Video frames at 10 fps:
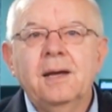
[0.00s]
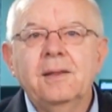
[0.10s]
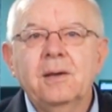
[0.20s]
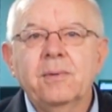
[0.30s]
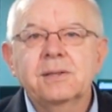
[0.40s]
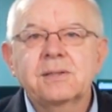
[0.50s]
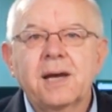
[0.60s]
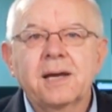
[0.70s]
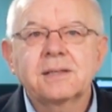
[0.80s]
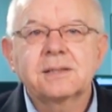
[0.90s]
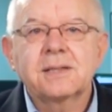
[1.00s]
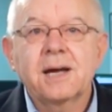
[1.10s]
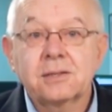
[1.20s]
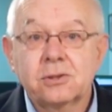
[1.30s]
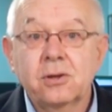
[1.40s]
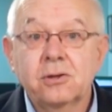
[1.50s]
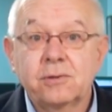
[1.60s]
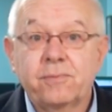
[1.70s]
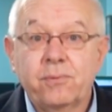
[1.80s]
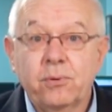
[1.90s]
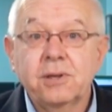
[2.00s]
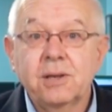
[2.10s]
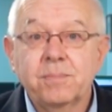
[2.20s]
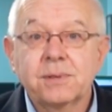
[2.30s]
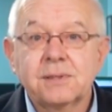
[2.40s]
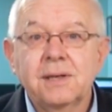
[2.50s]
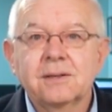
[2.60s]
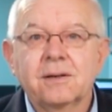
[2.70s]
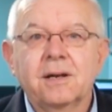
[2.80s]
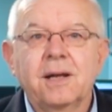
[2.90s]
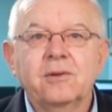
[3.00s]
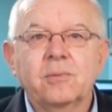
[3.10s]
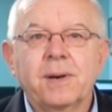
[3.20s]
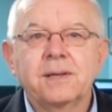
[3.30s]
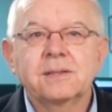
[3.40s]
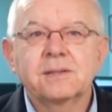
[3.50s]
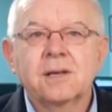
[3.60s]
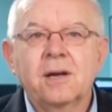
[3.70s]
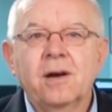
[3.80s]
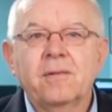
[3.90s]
In the US, housing starts surged 14% on an annual basis